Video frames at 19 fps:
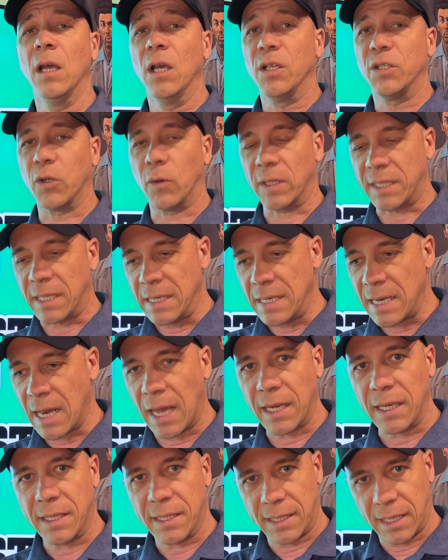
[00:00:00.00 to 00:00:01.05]
So it's
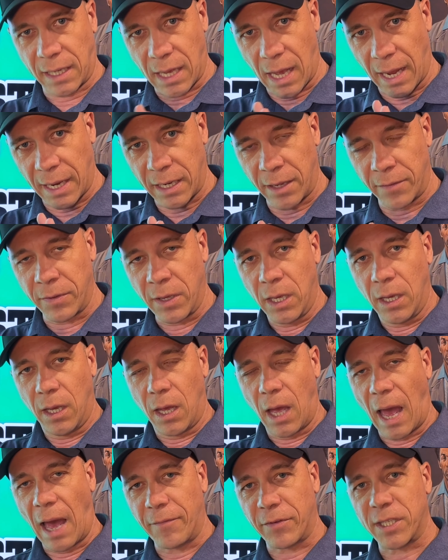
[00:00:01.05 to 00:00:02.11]
nice to kind of
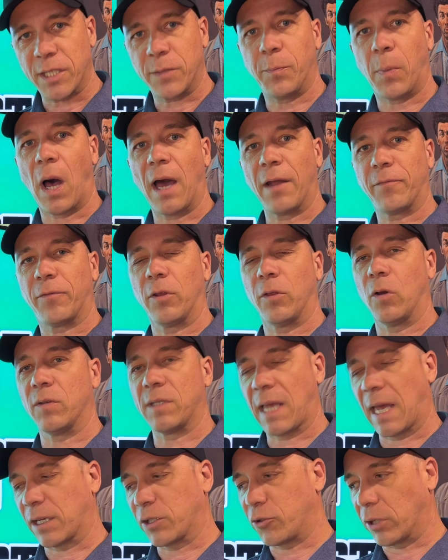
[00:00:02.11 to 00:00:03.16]
have a spot for those
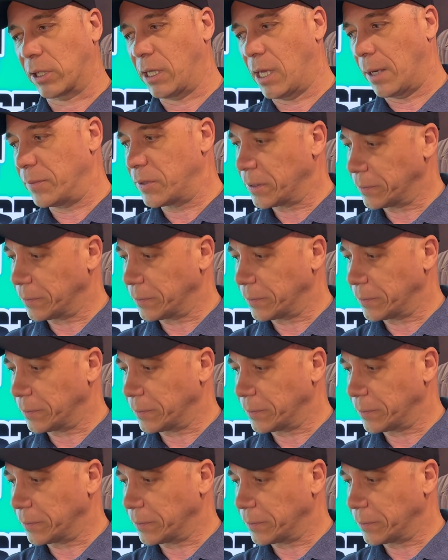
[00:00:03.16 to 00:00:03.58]
extra clubs.